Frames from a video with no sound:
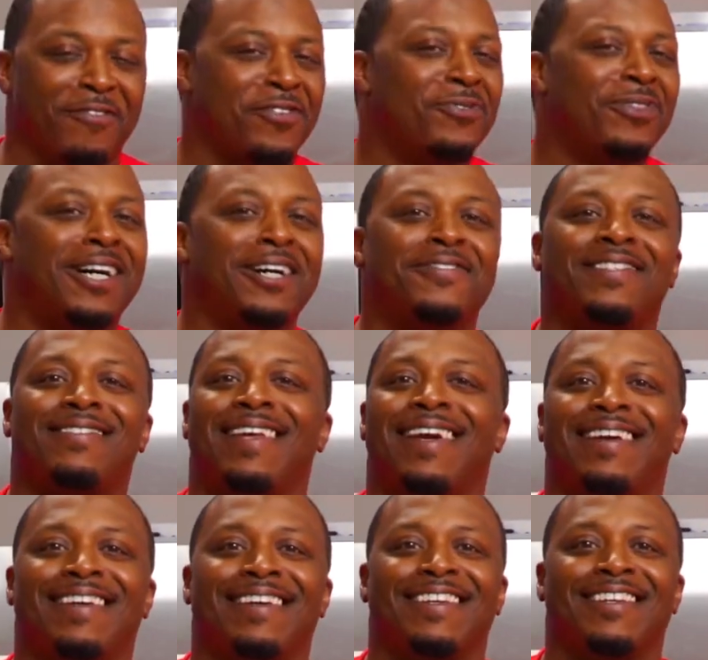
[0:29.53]
if you love
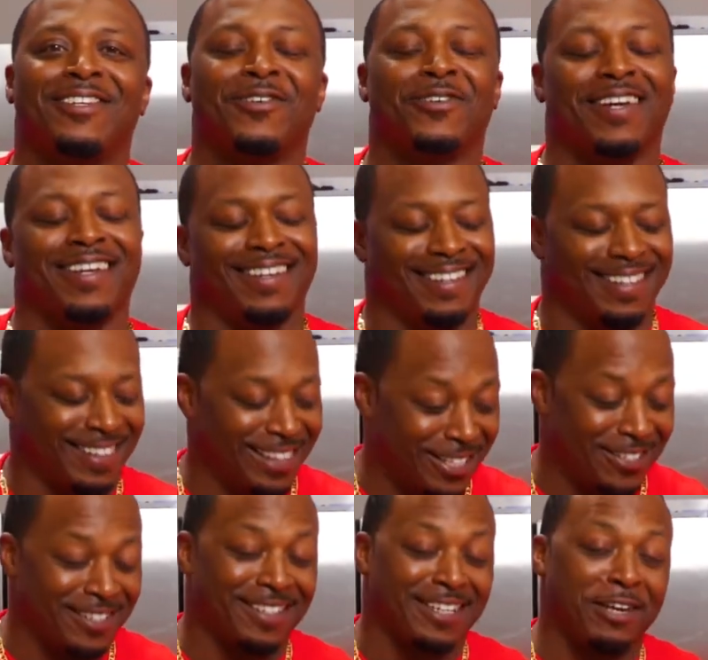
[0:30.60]
steak,
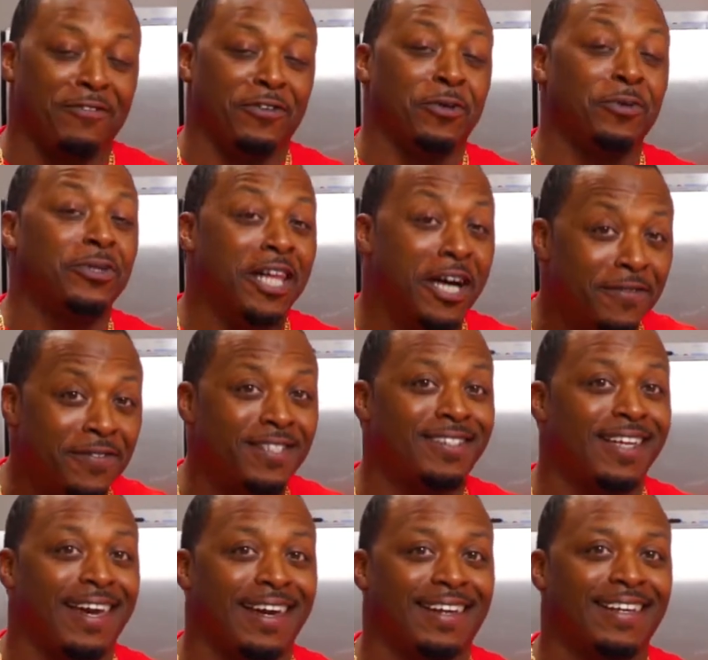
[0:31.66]
listen, if you love steak,